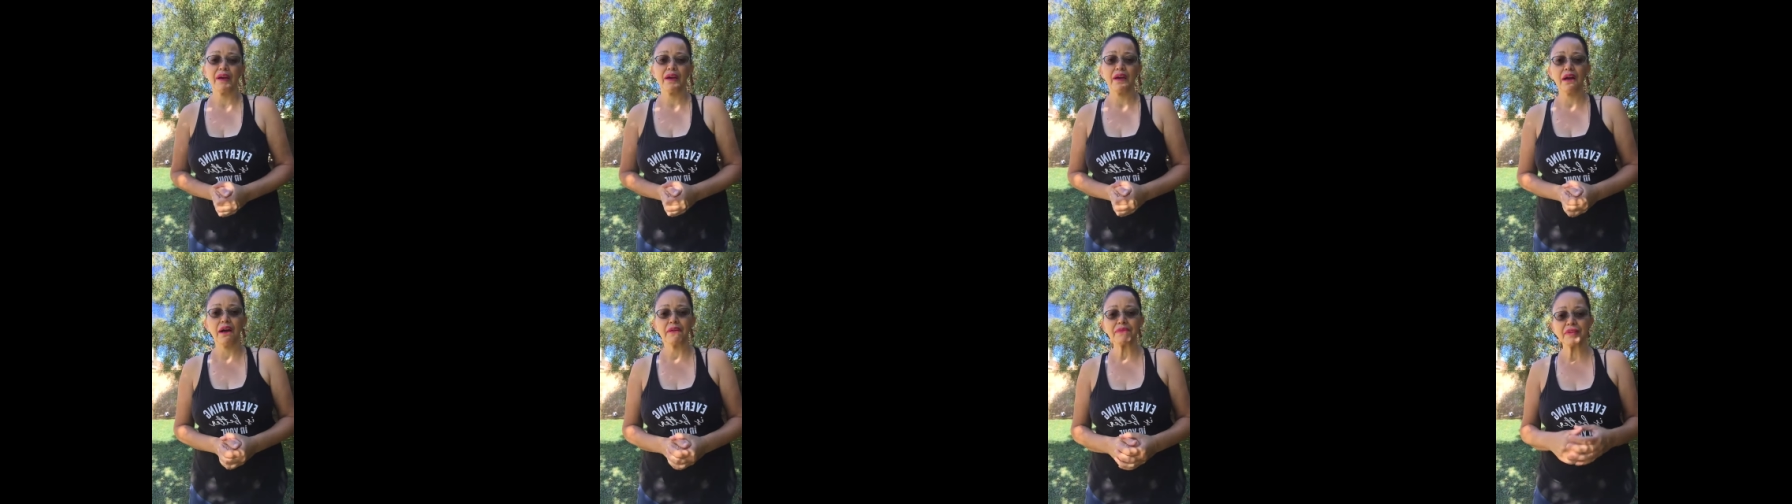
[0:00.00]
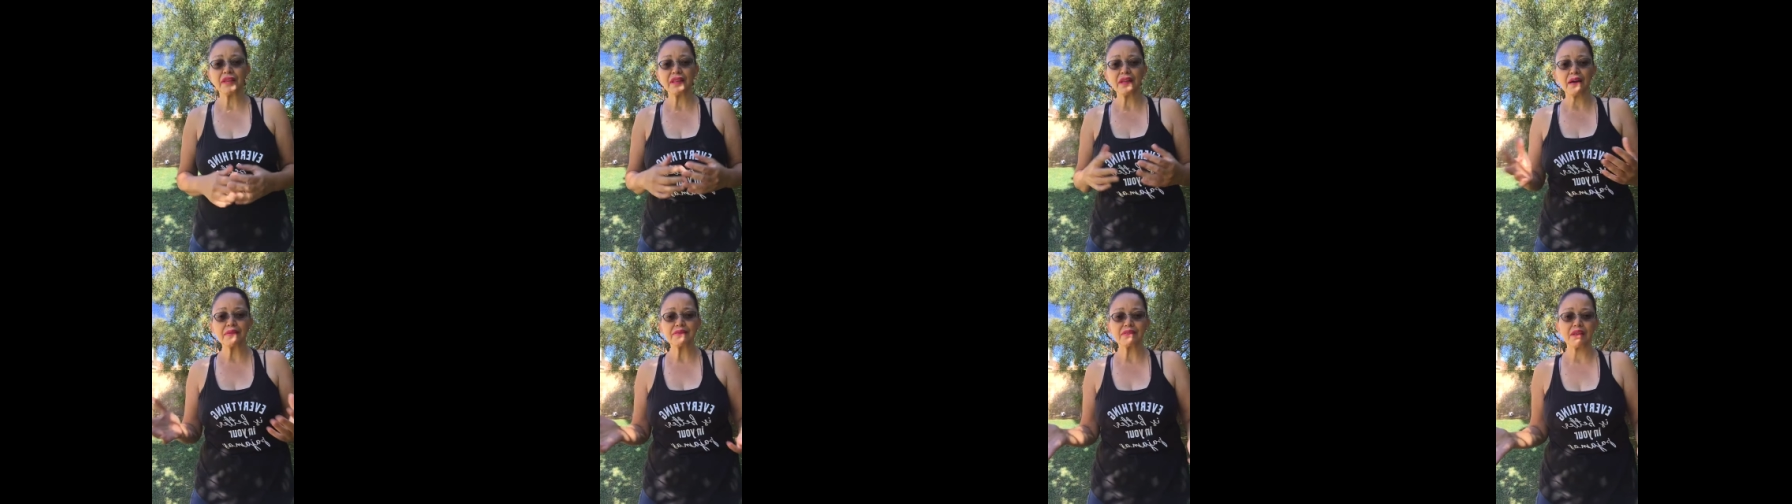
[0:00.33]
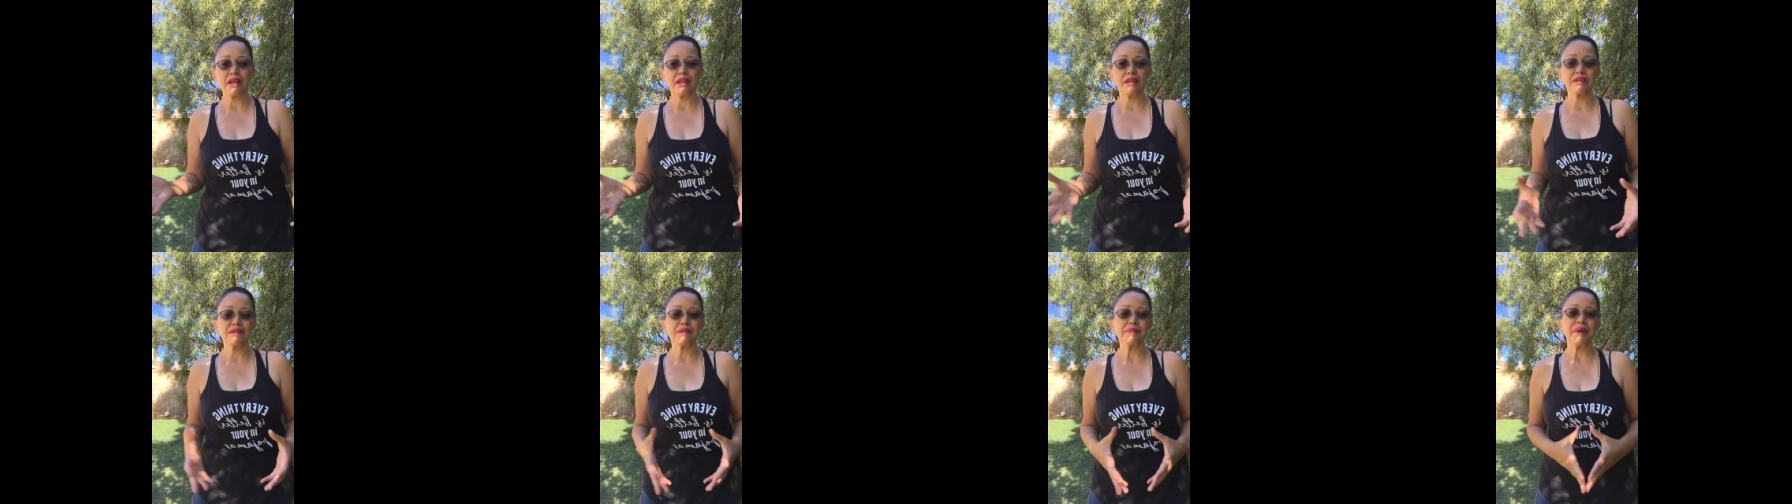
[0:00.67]
healthy
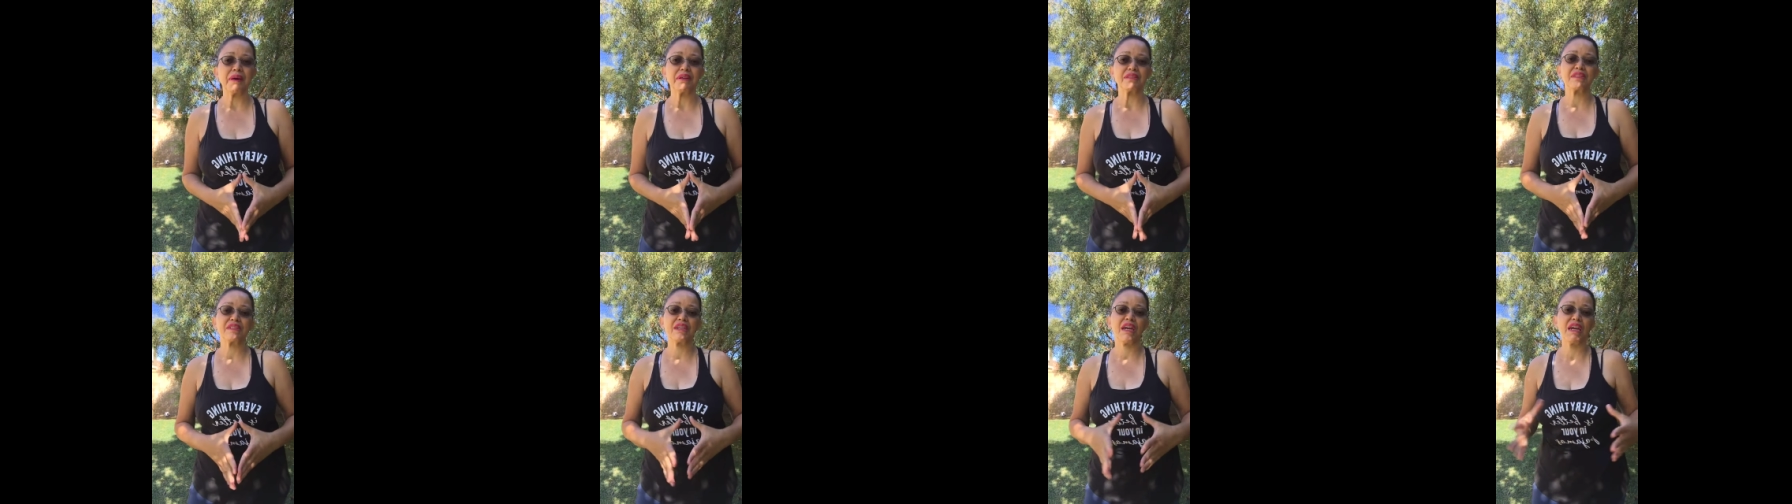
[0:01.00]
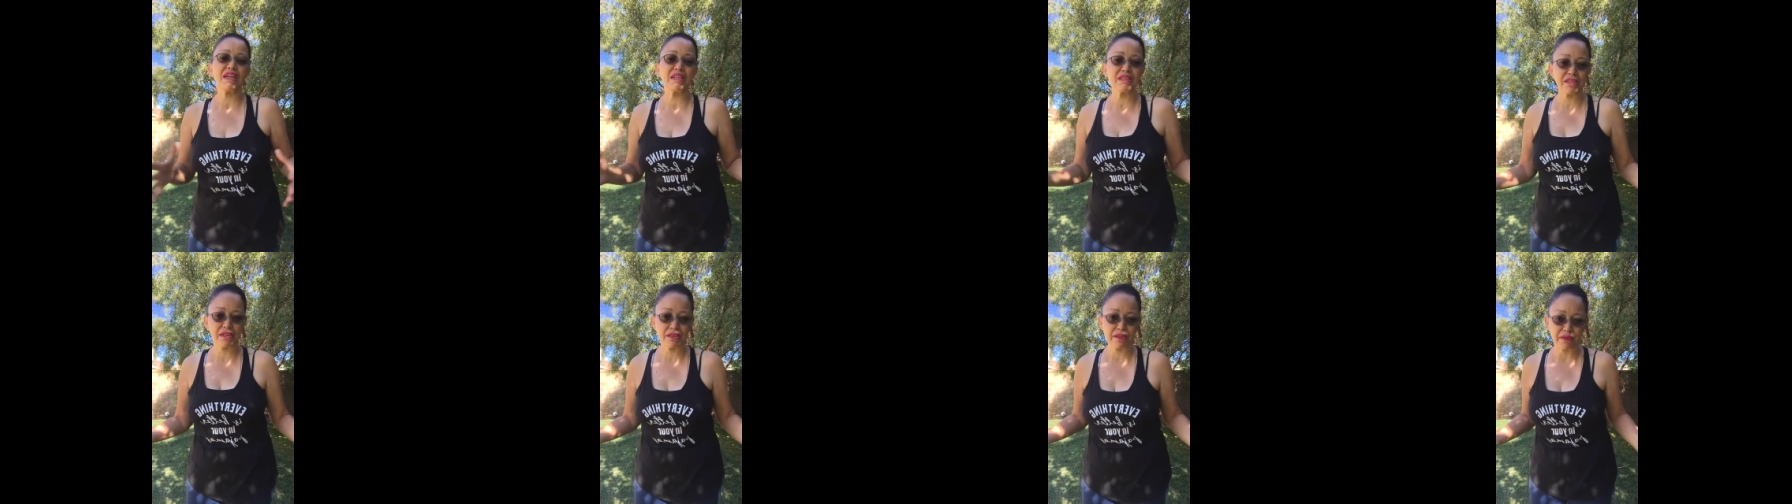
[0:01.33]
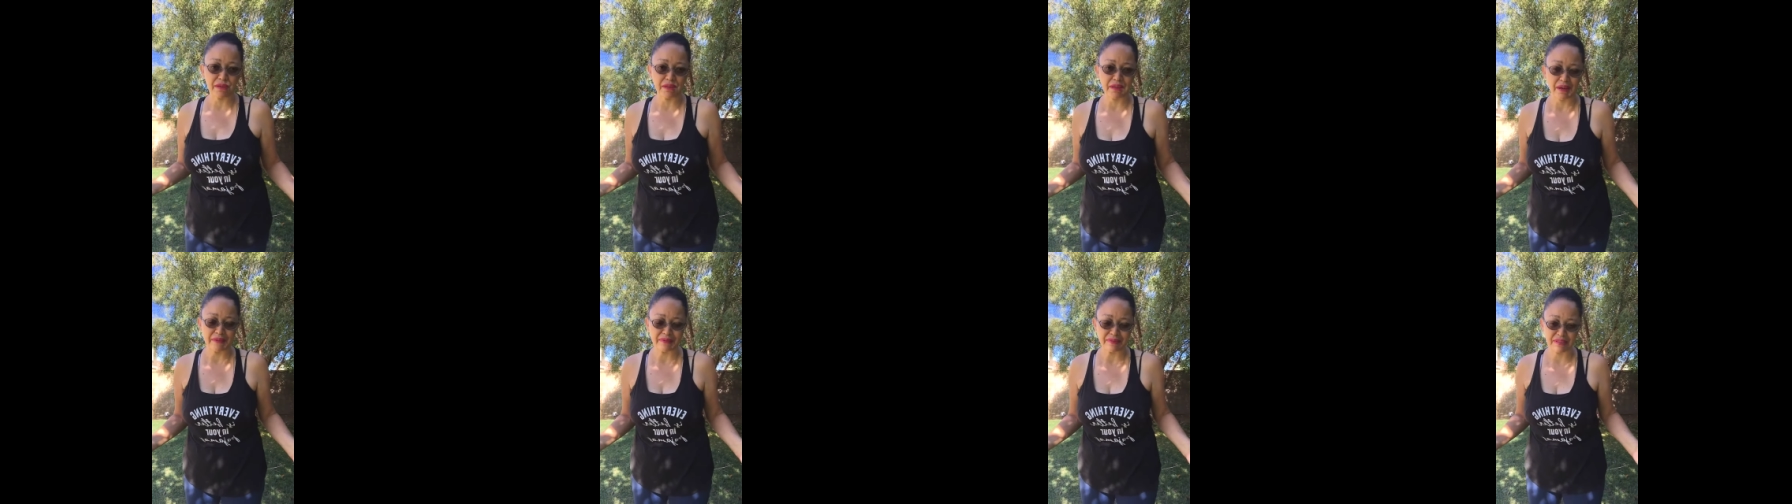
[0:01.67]
lifestyle is about changing your
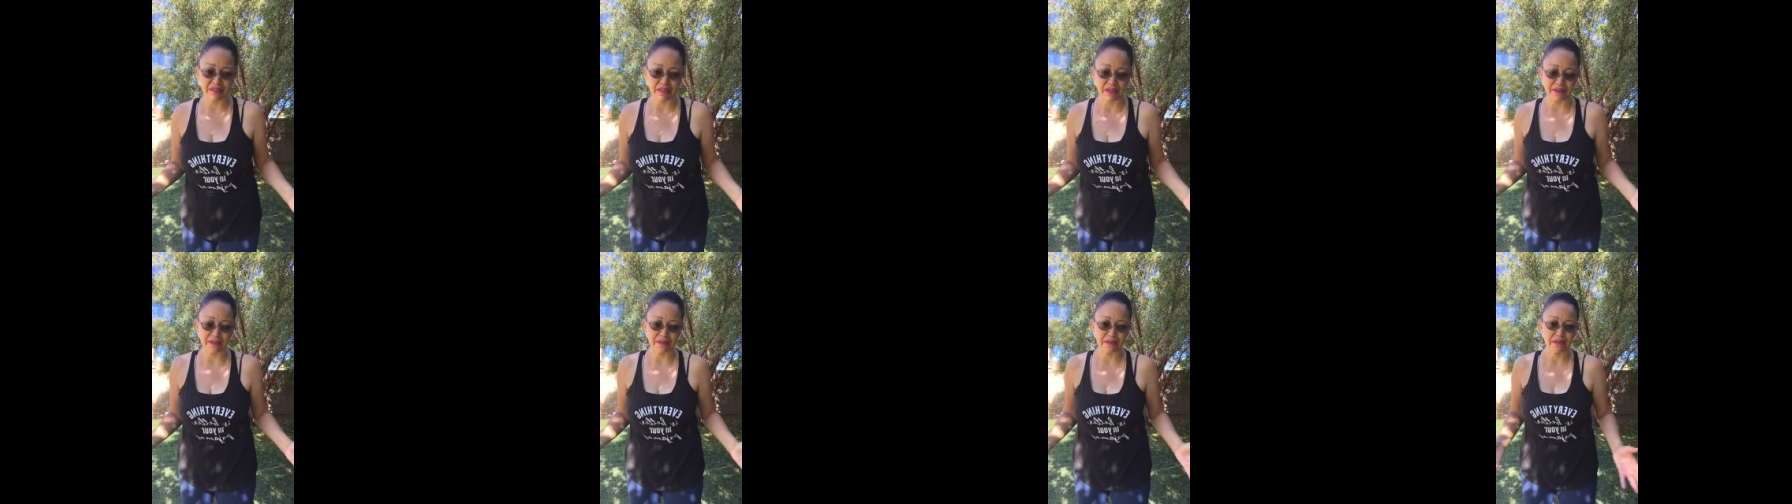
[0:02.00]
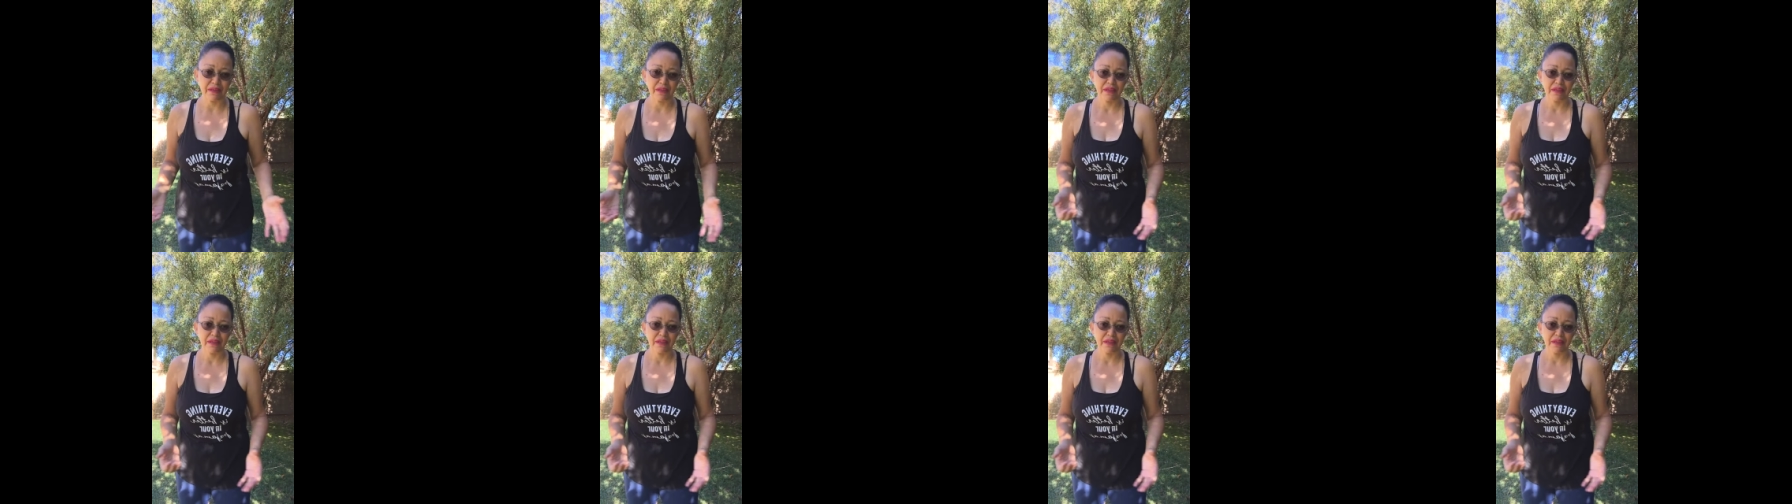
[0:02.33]
lifestyle,